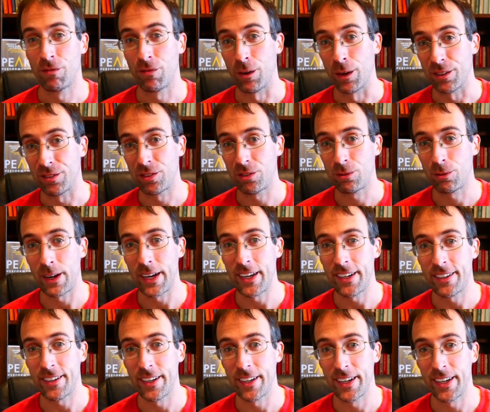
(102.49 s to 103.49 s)

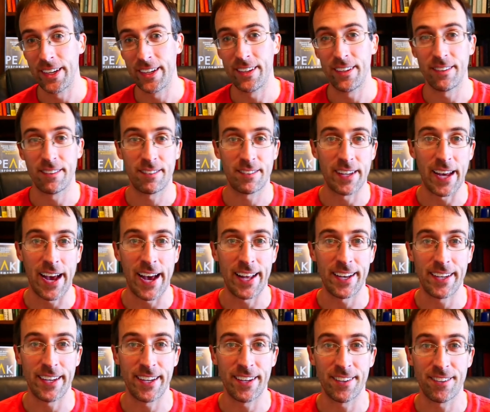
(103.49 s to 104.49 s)
frustration,
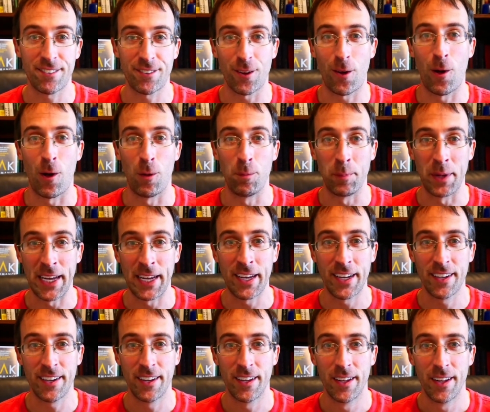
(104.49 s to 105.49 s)
sadness all
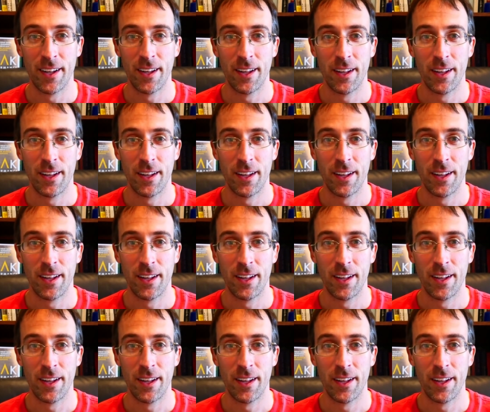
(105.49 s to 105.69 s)
mean,